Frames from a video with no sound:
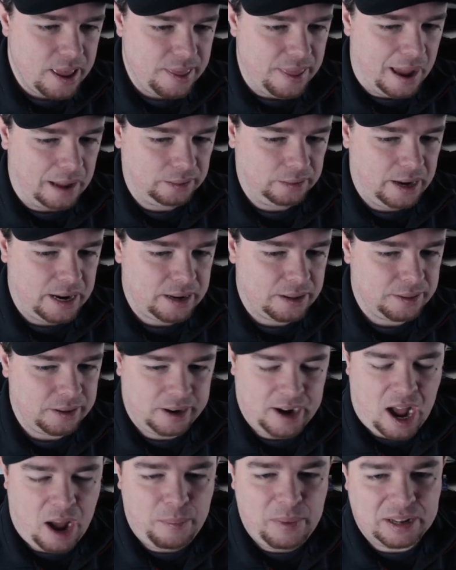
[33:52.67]
that like
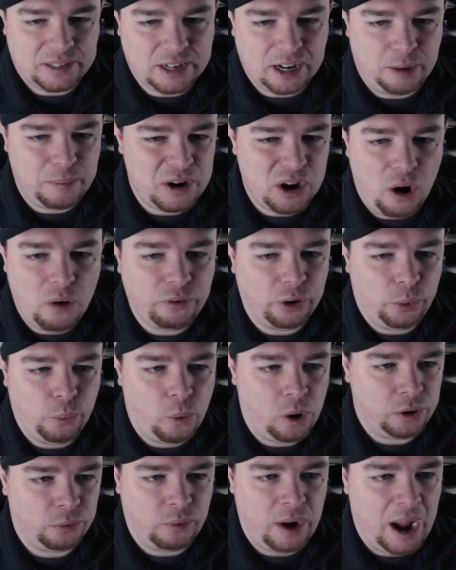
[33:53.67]
the combat's going to be over in
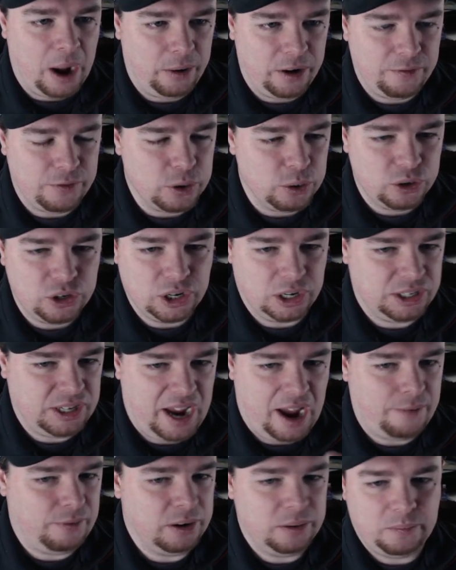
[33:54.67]
one round if you just
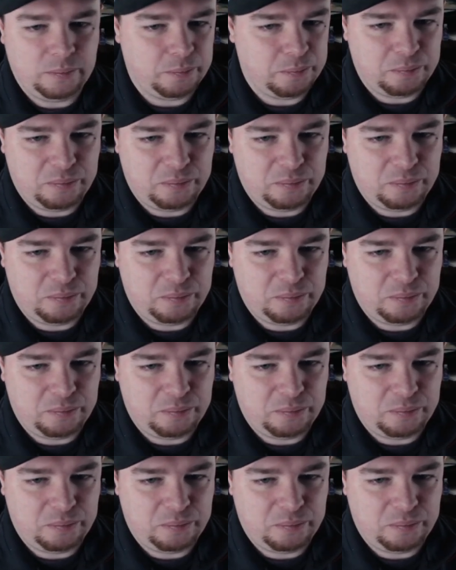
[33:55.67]
have it